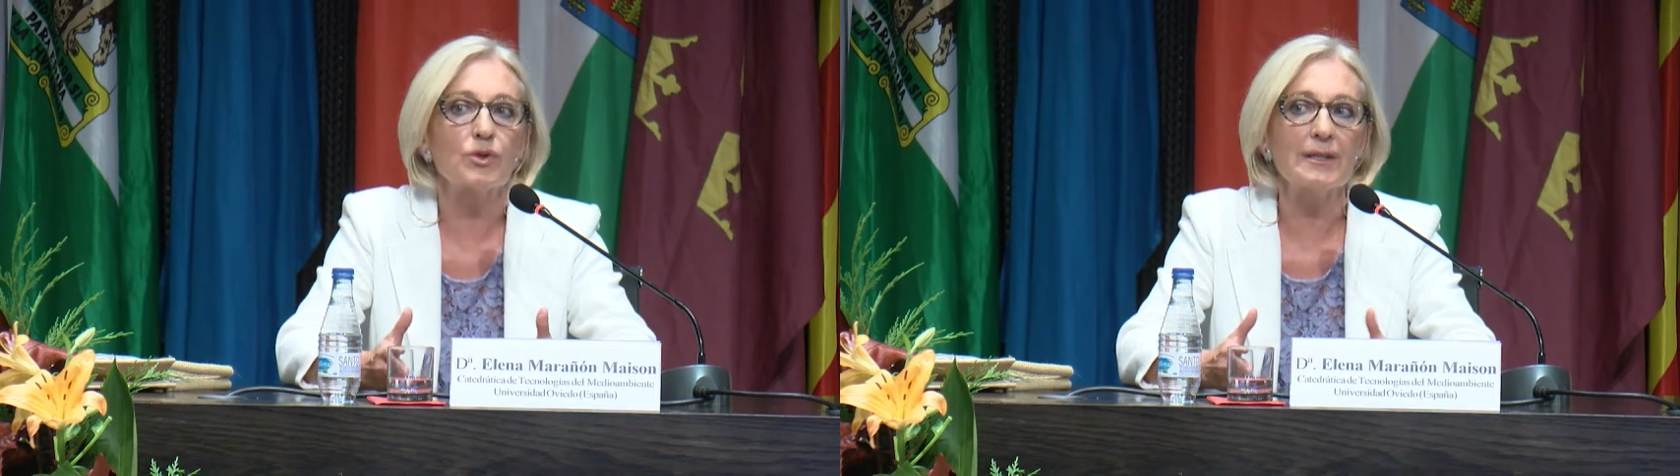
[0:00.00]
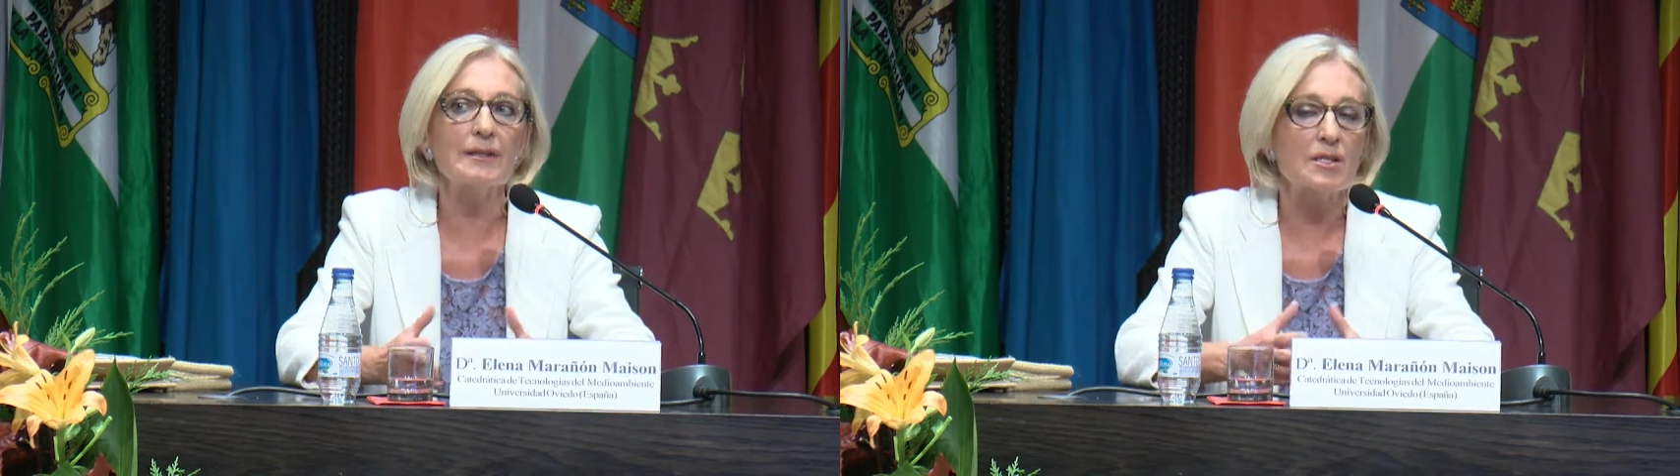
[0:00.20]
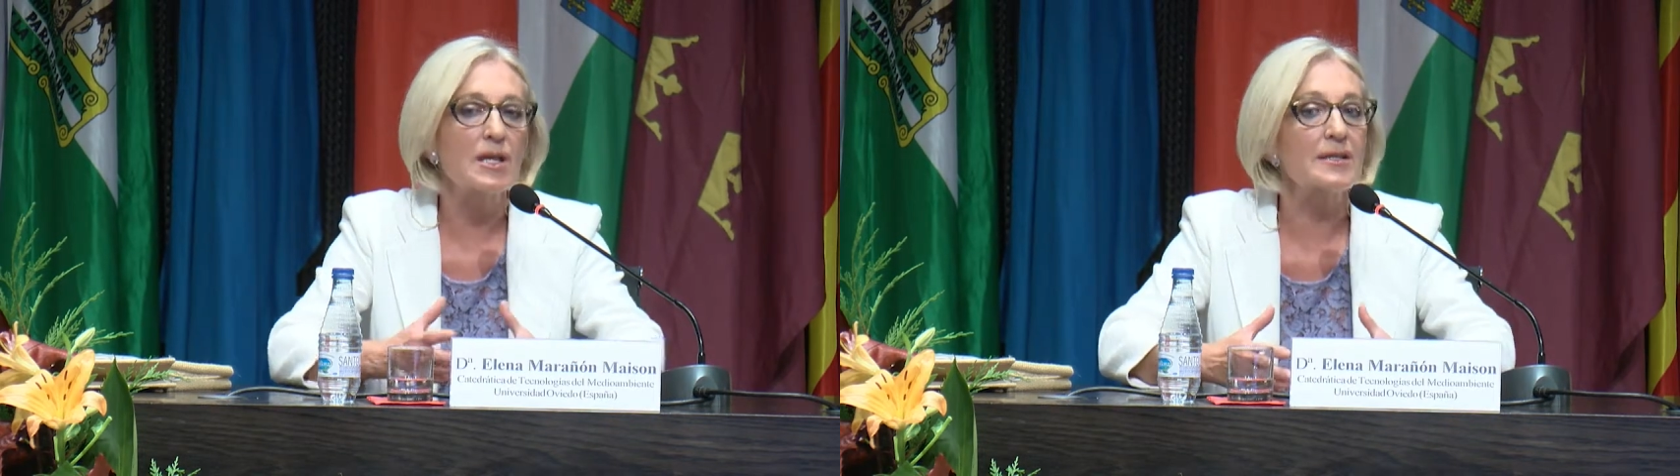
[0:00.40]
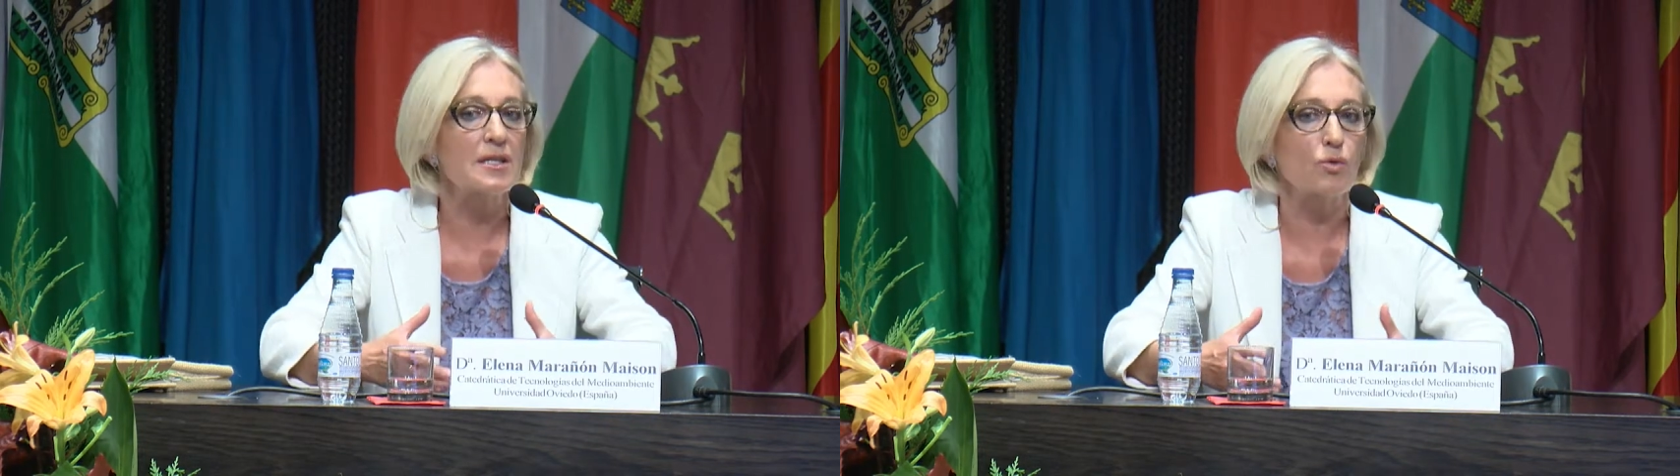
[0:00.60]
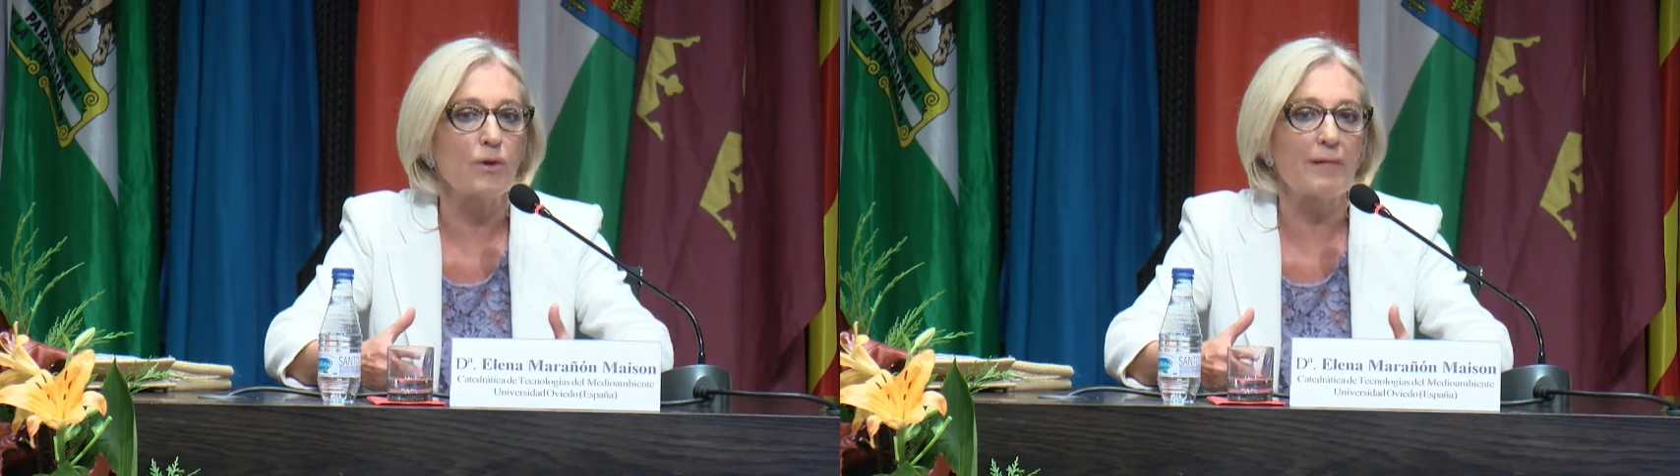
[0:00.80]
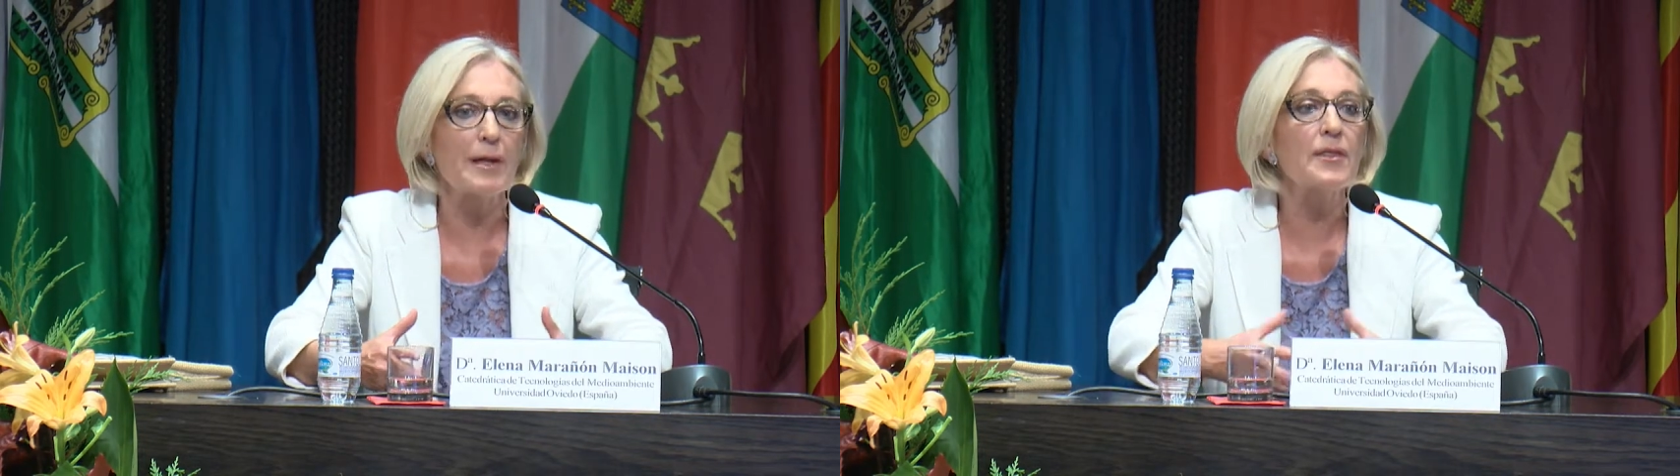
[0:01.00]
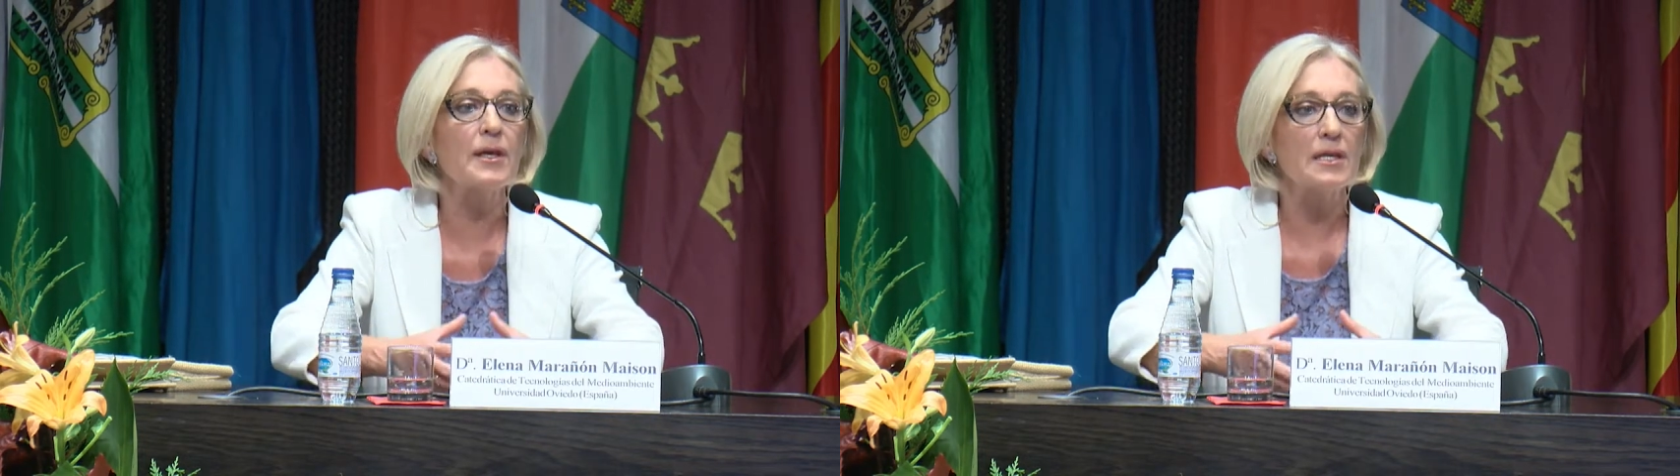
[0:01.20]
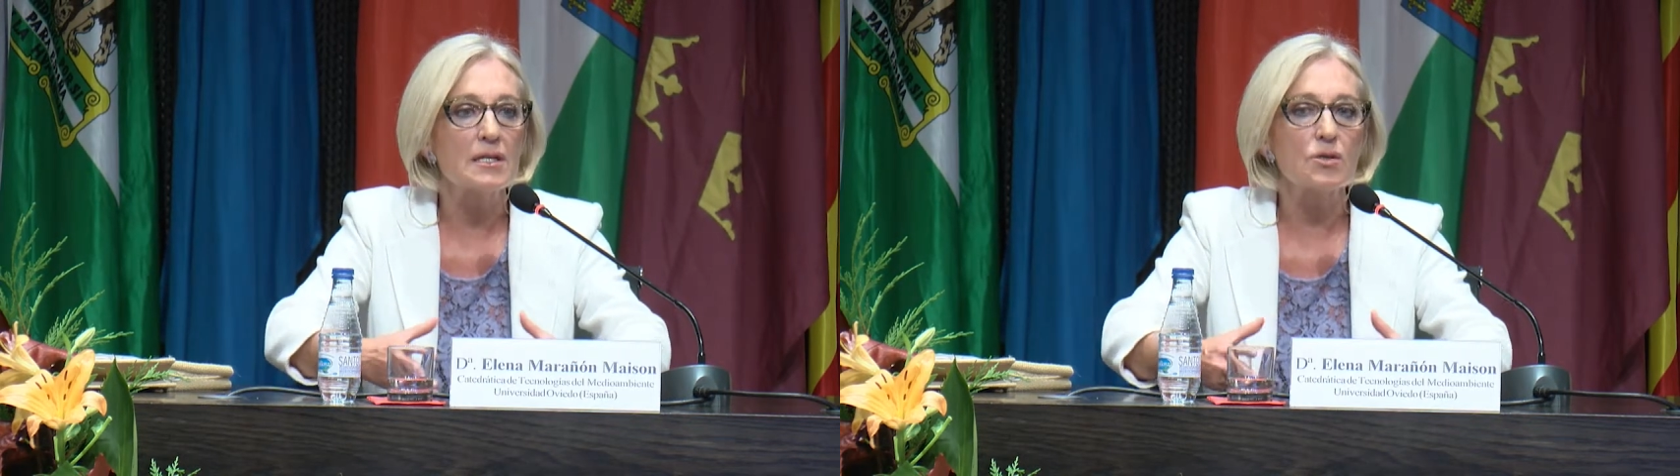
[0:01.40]
to this
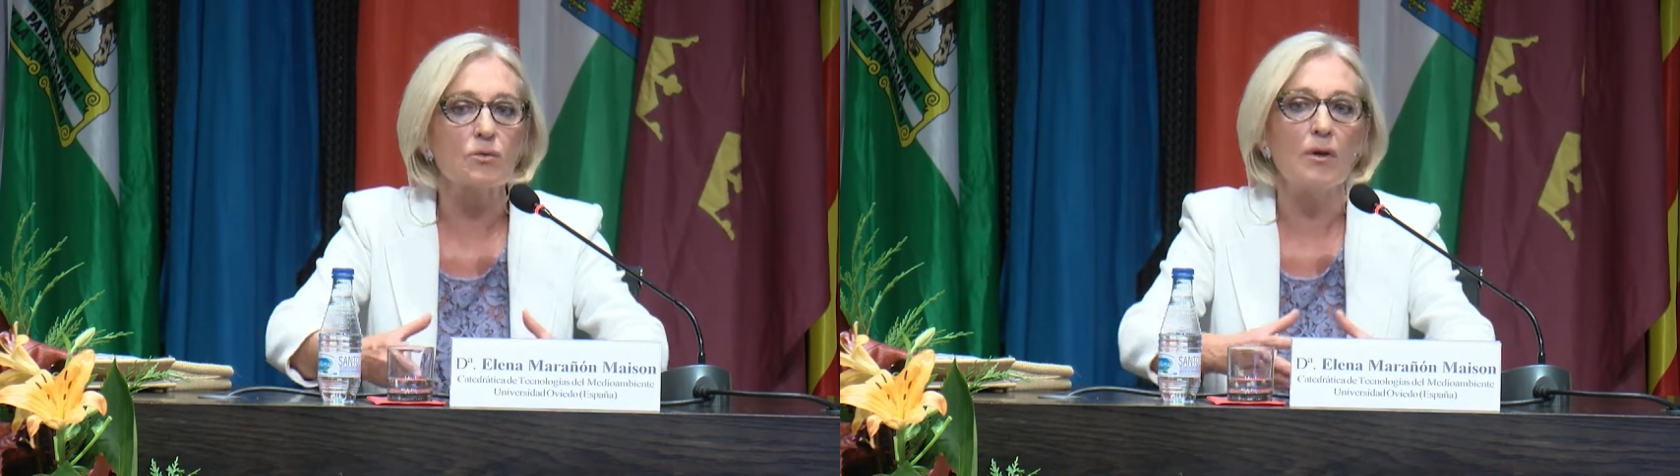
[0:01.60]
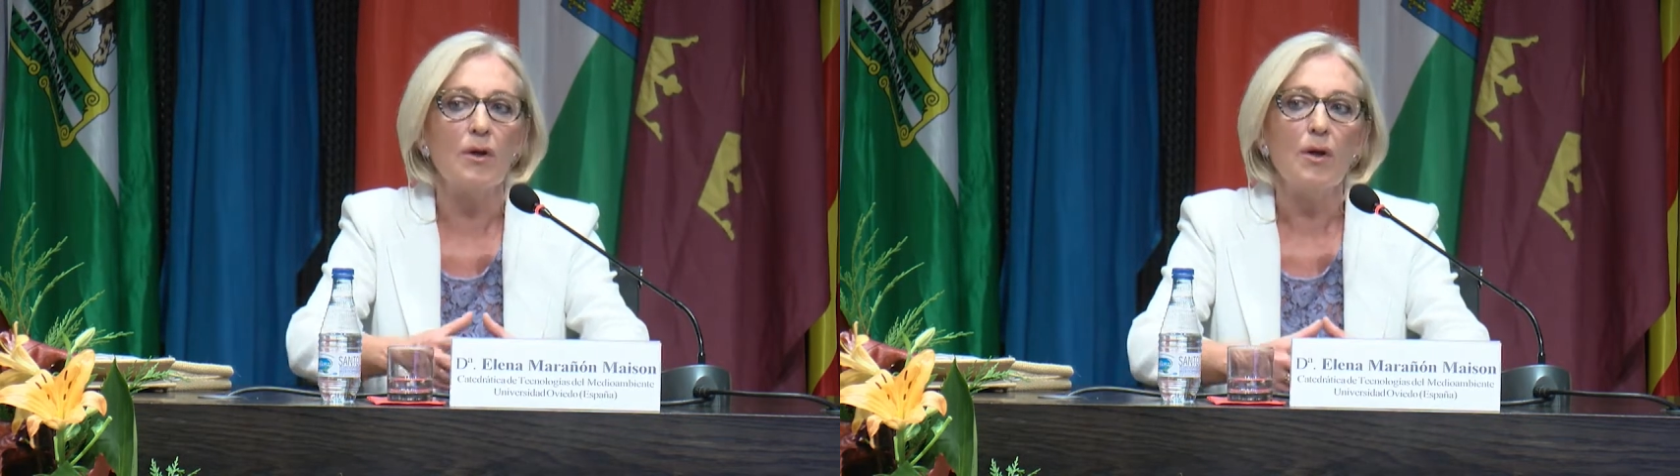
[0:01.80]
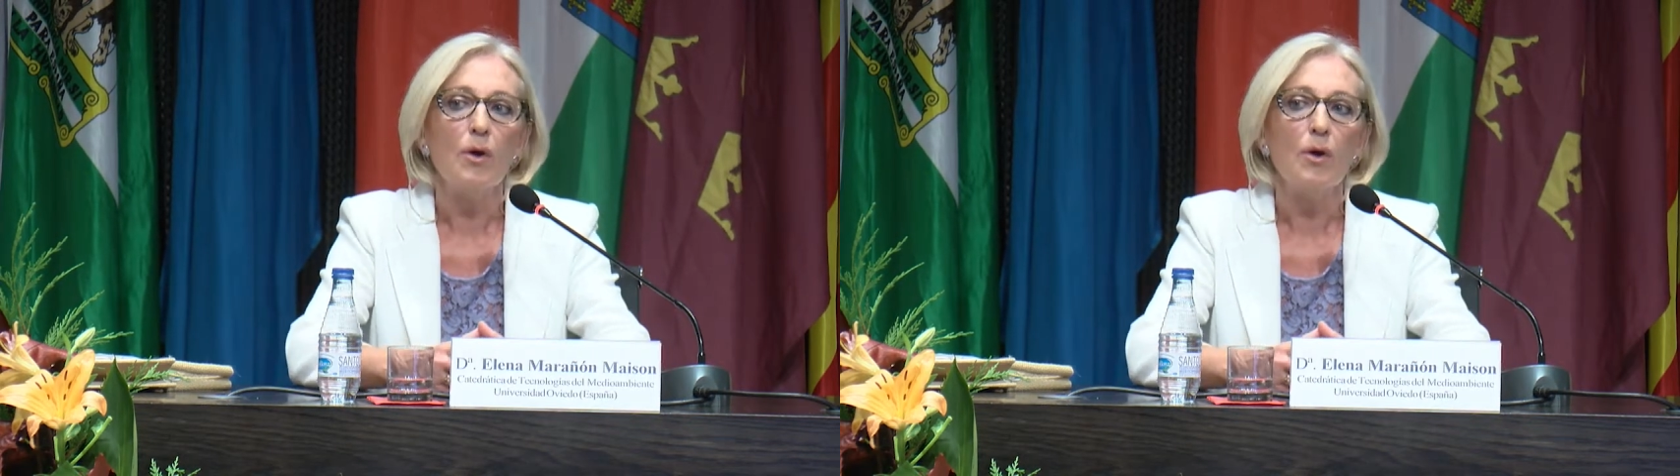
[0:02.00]
project.